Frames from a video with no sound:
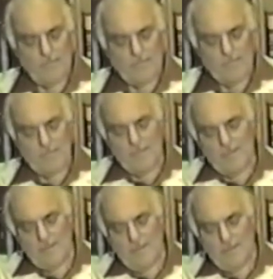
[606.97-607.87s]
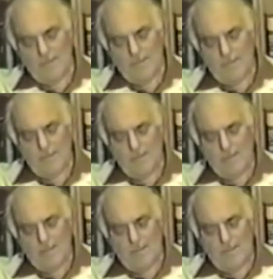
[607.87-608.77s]

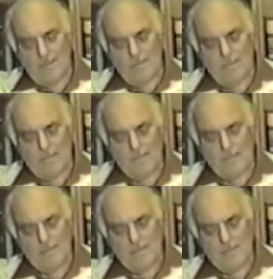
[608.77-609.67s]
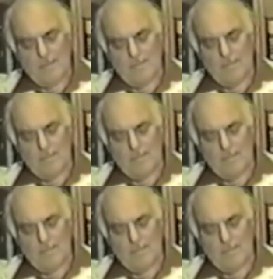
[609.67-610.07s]
Nobody speaks.